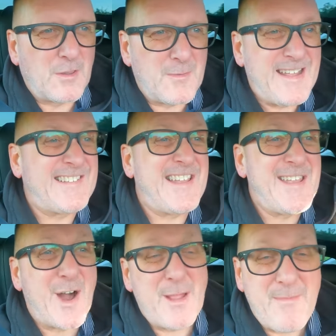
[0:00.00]
although it is a
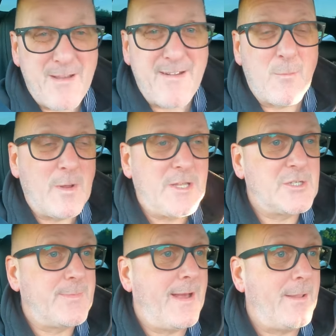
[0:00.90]
nightmare and I
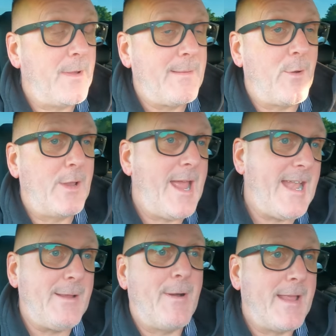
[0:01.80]
whinge about it when I'm on it.
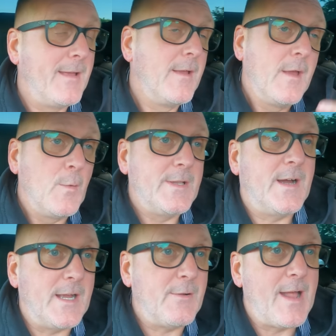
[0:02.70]
Anyway, we
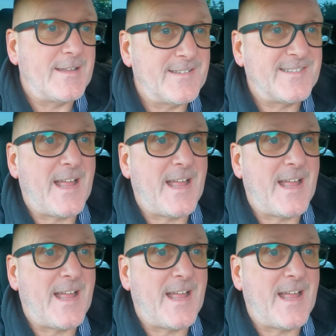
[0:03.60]
digress.